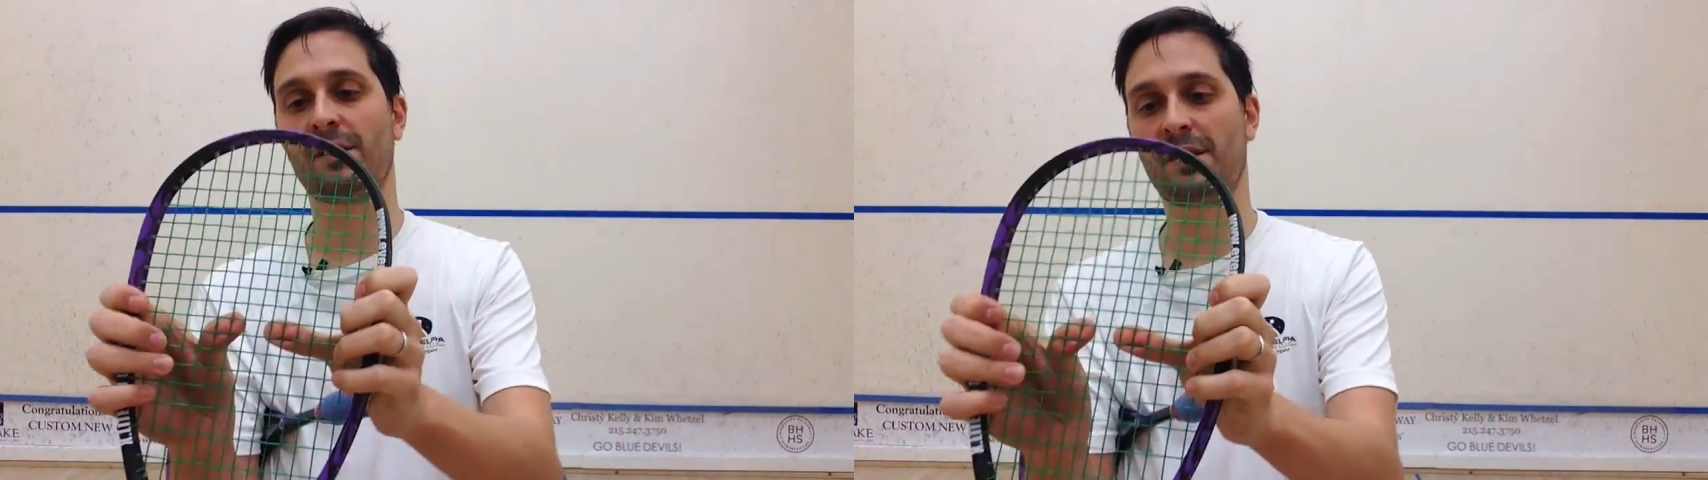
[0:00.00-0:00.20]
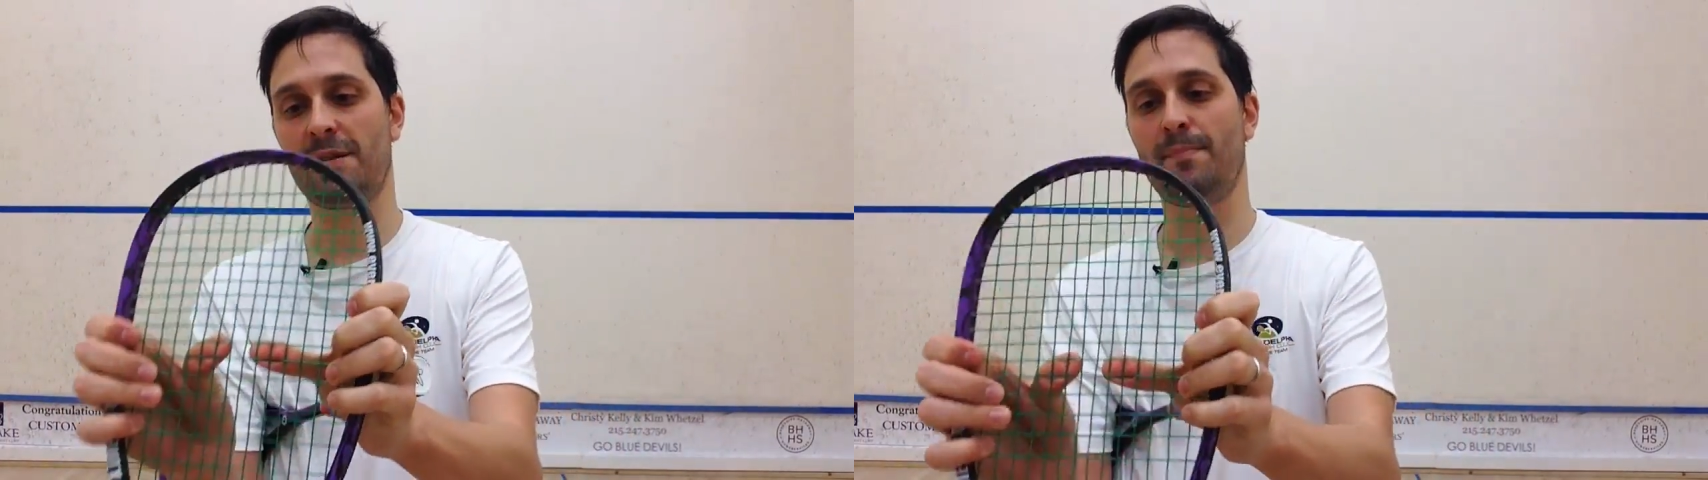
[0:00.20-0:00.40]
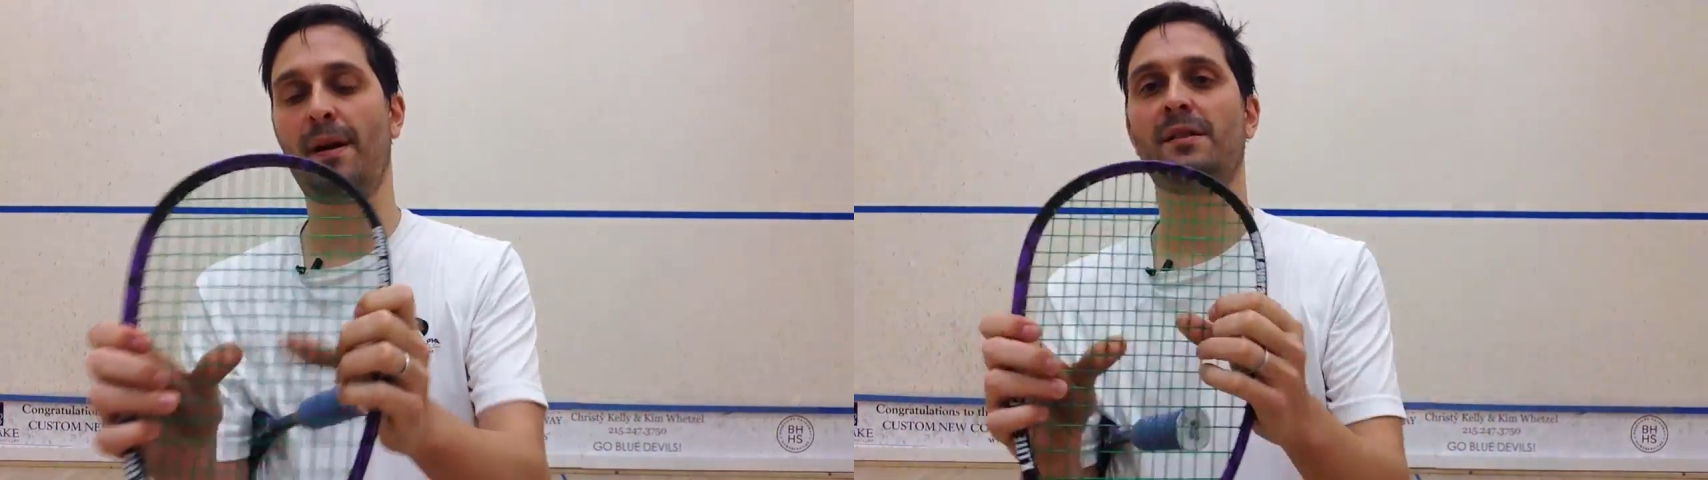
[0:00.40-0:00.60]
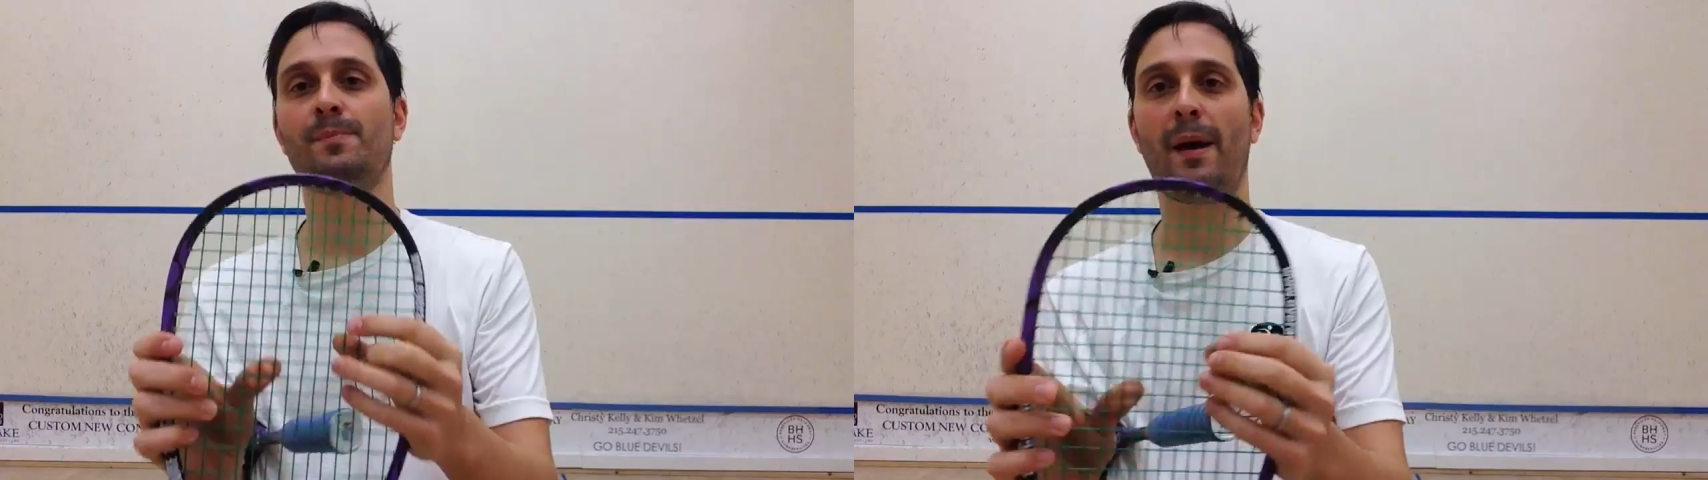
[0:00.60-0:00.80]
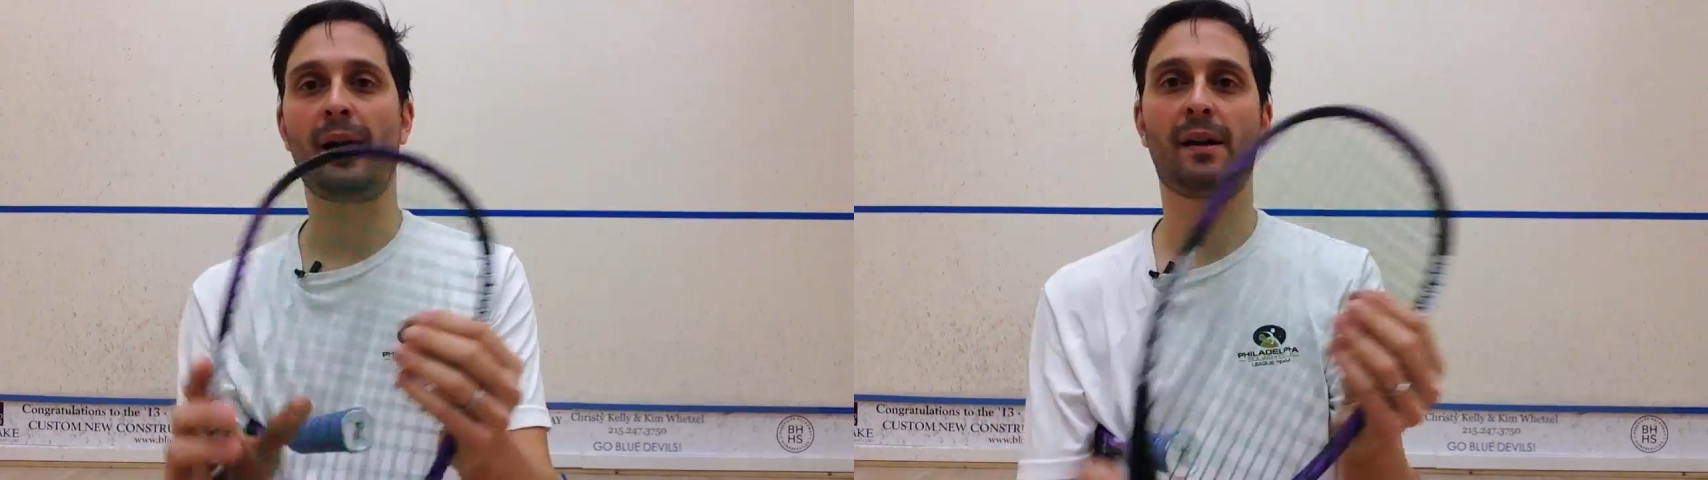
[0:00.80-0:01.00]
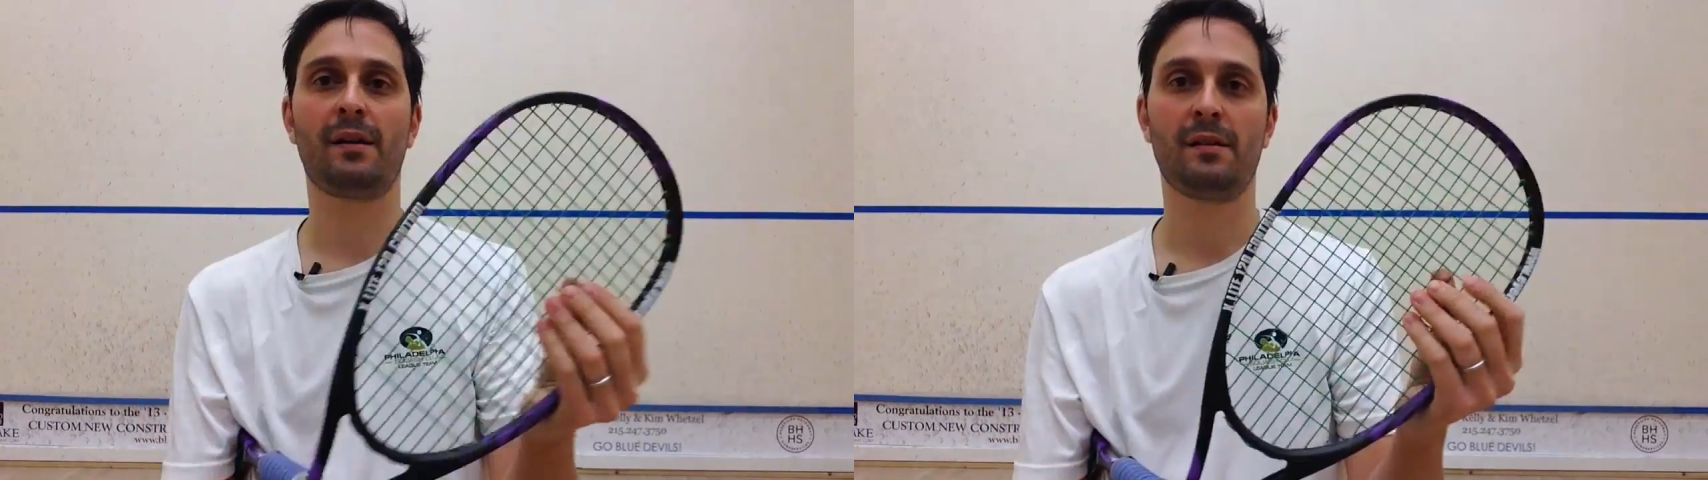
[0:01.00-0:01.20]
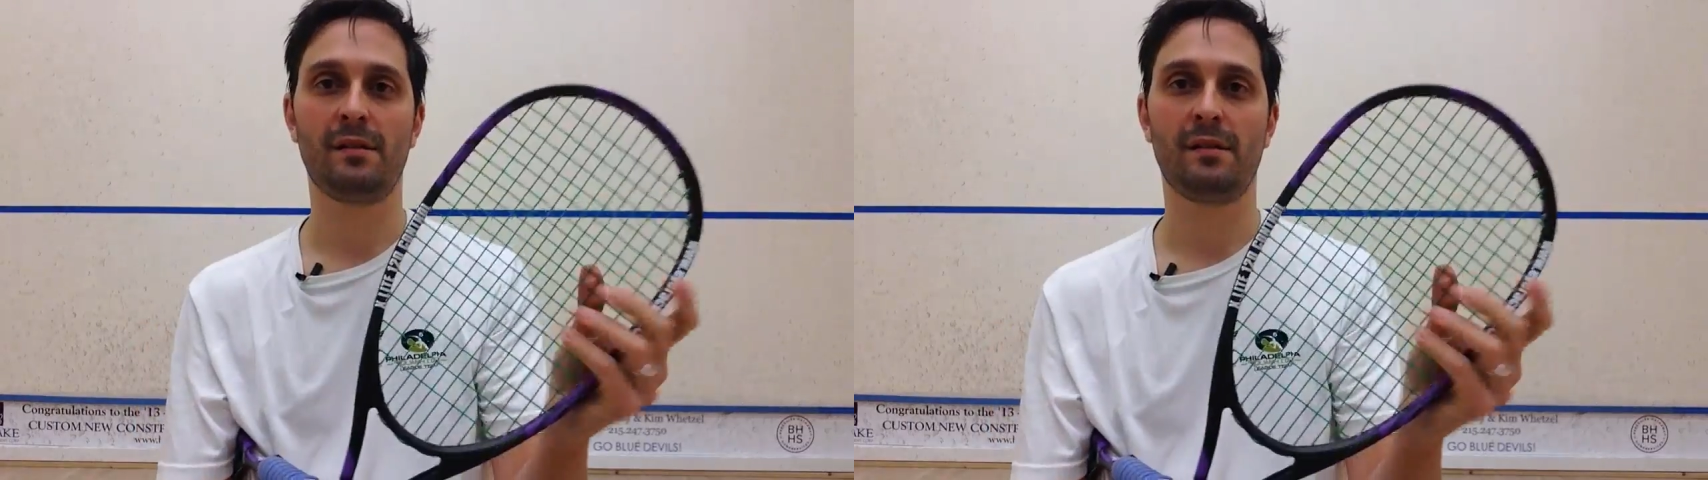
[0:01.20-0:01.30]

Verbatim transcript: It's going to bounce back